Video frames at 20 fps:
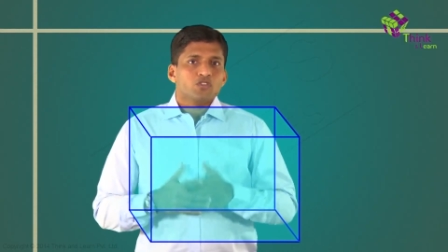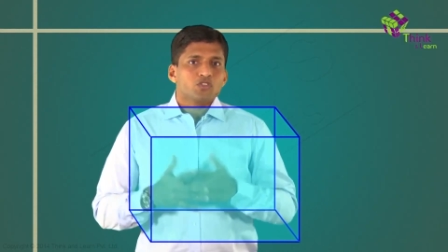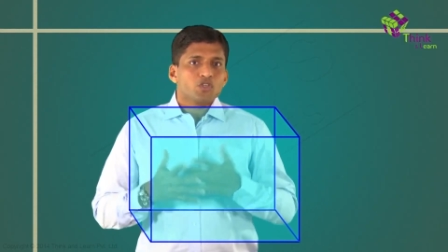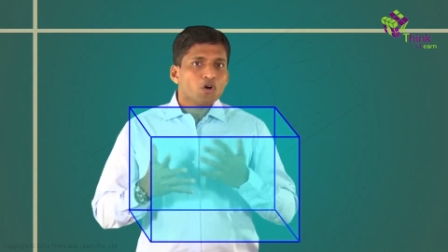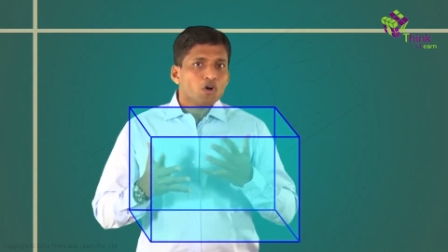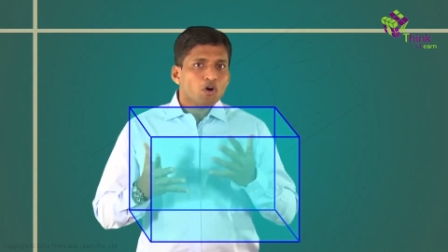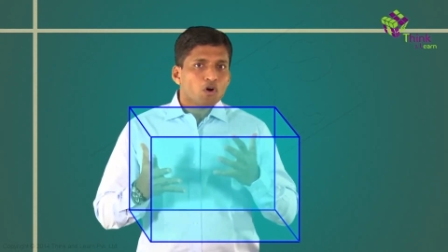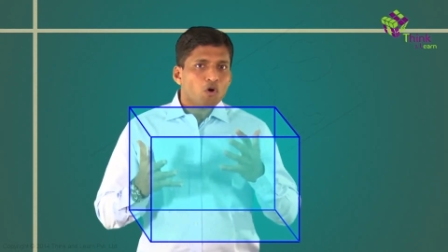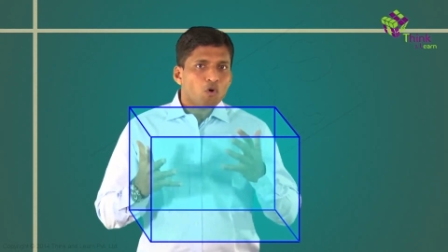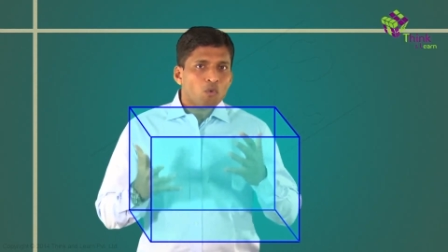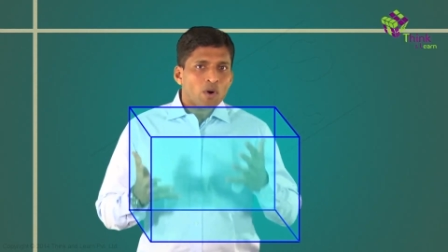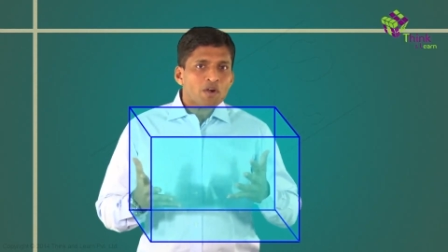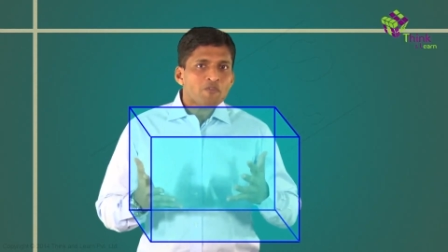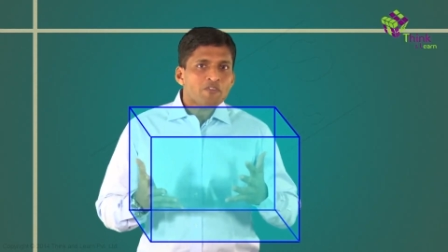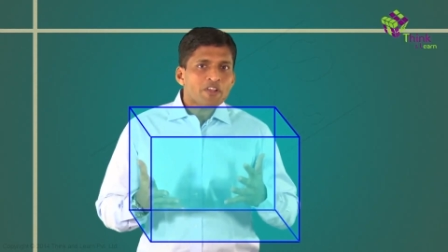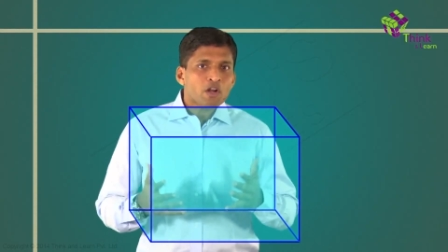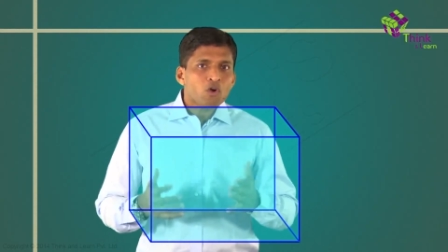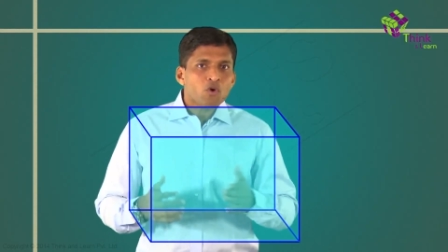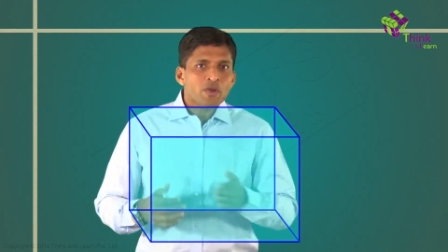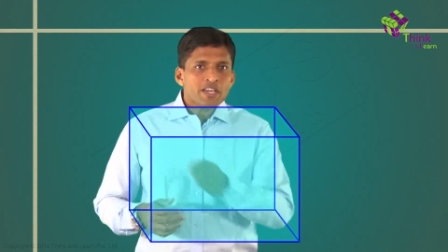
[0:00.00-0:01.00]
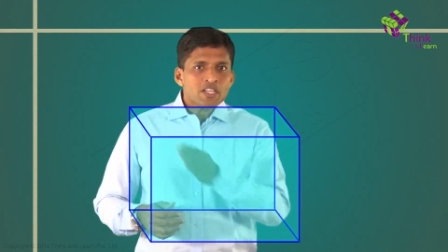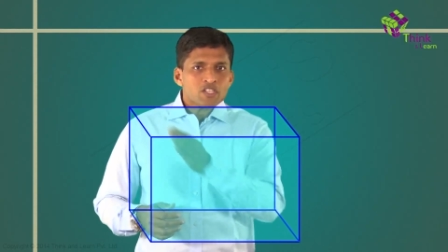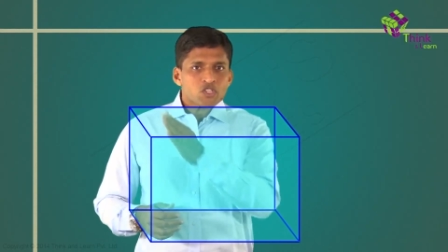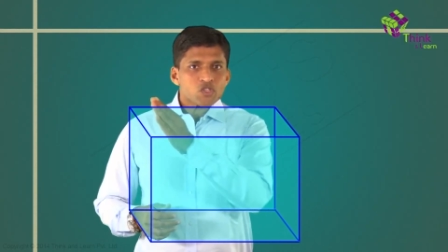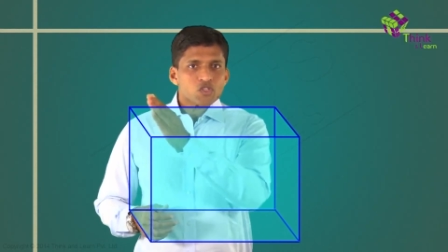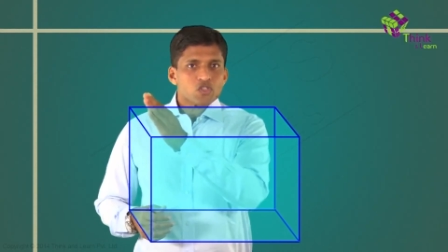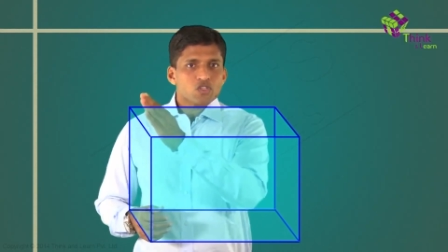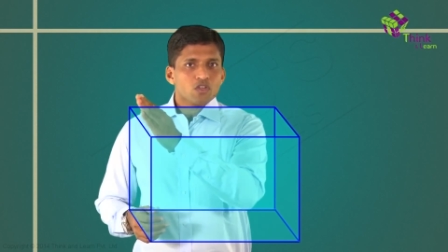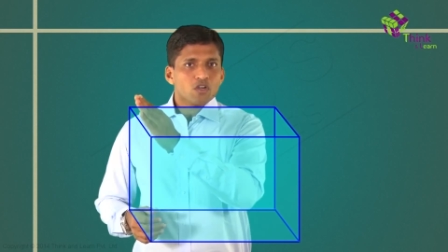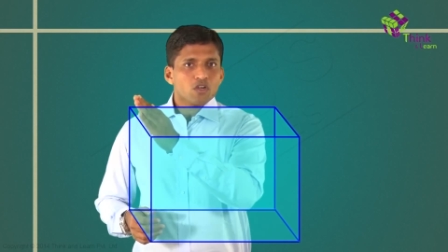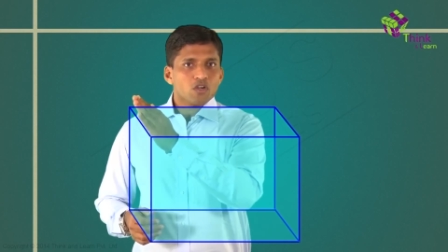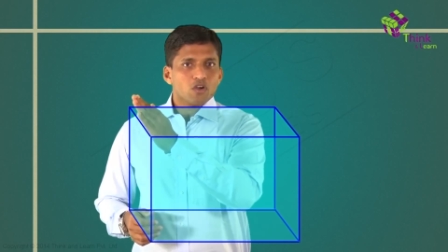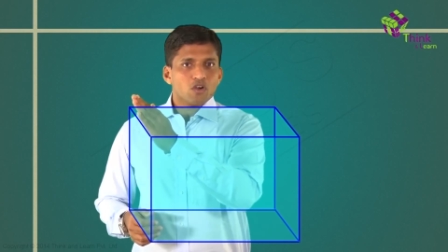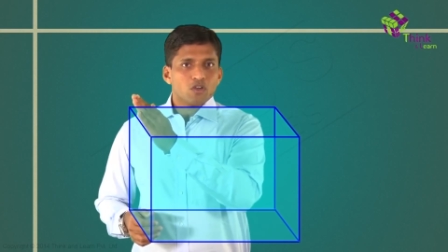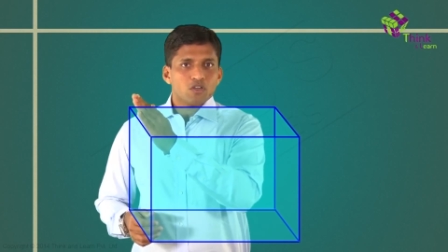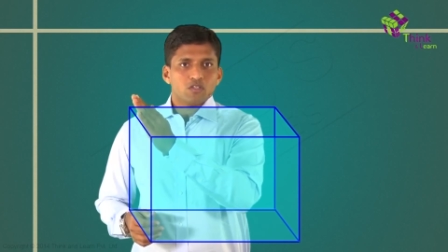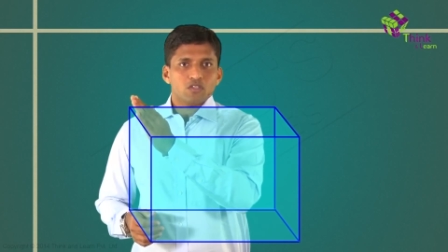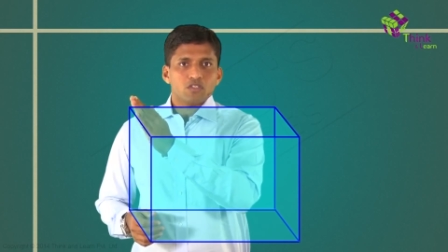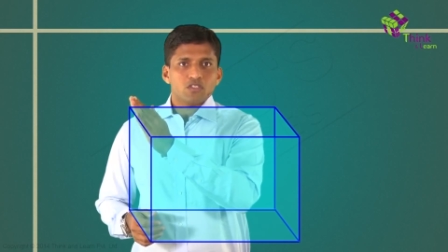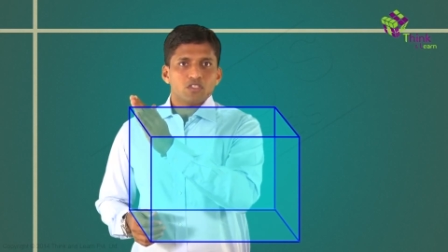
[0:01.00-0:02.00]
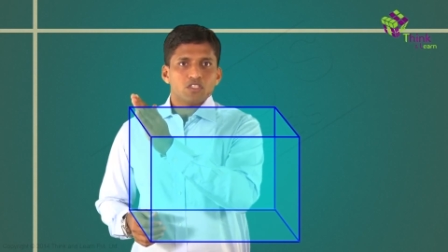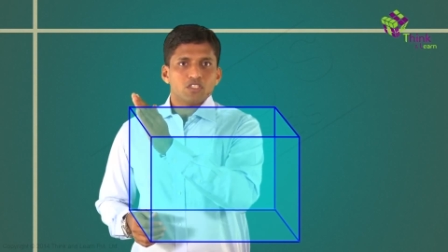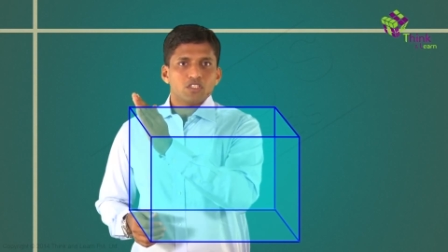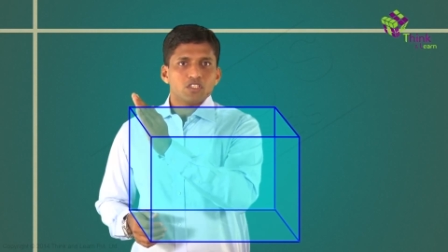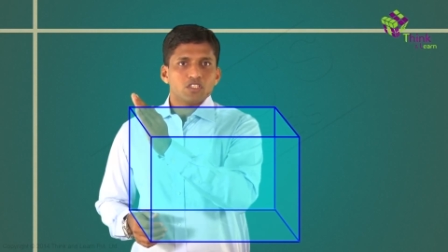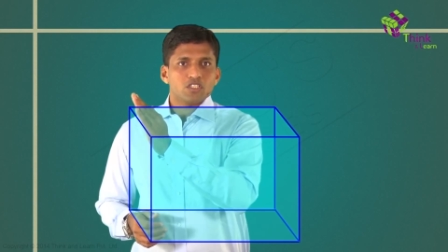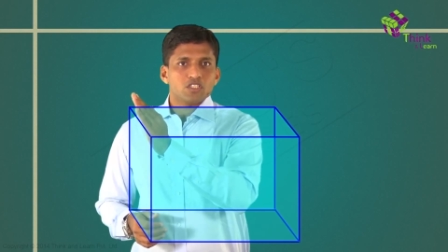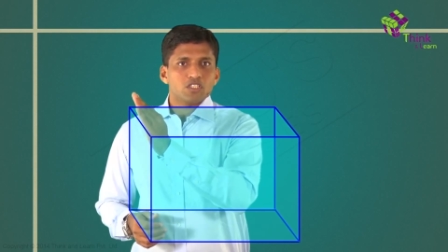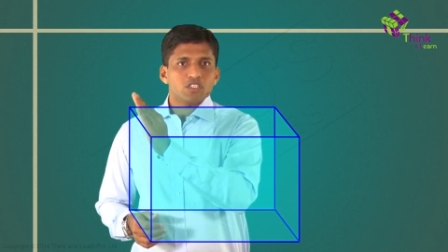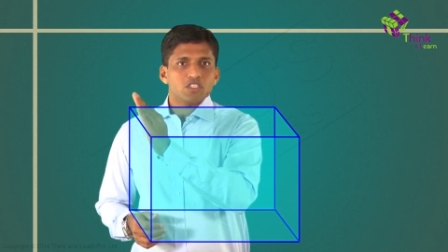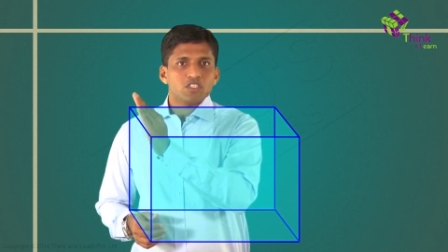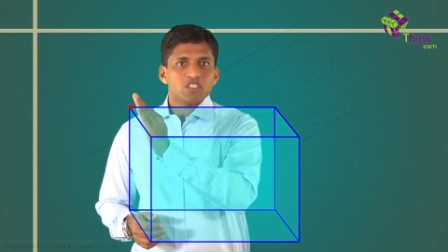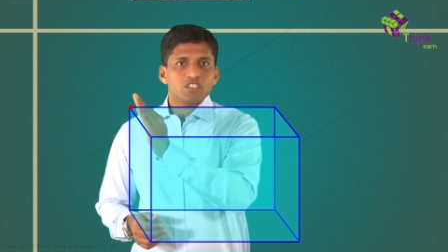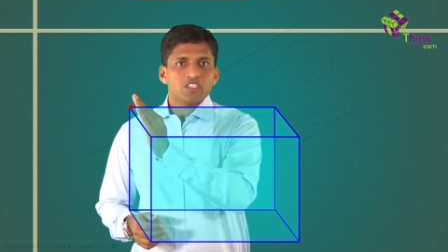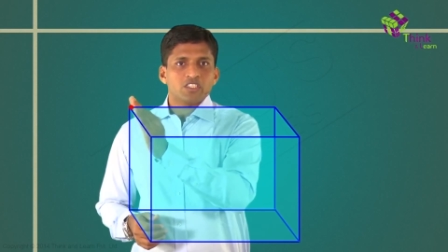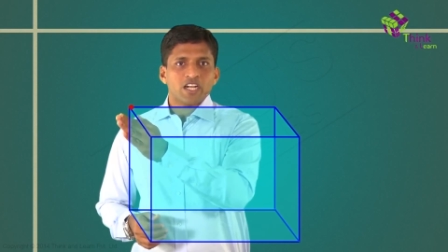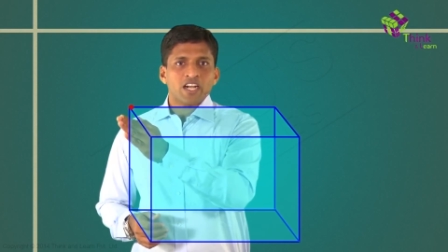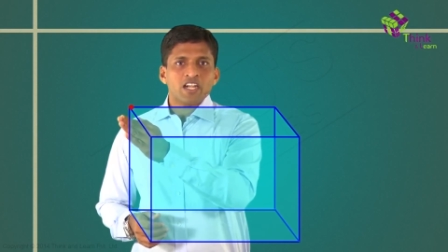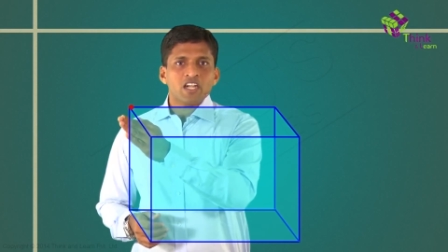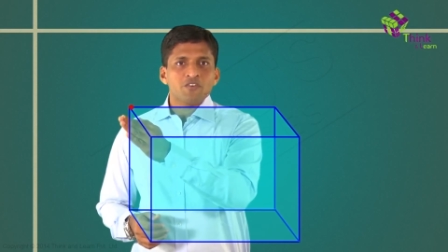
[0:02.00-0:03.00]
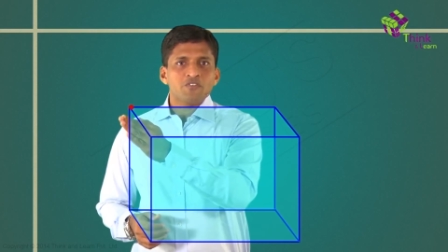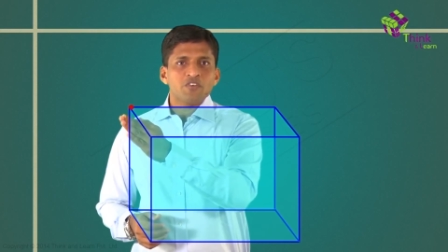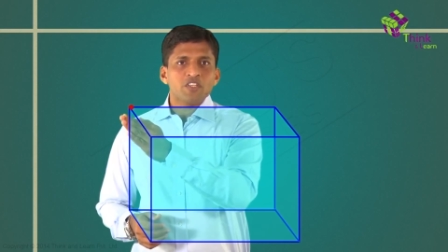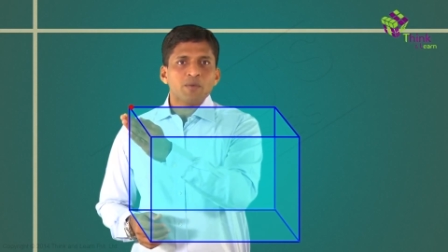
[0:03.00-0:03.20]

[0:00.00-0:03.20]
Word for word: So what we are doing is started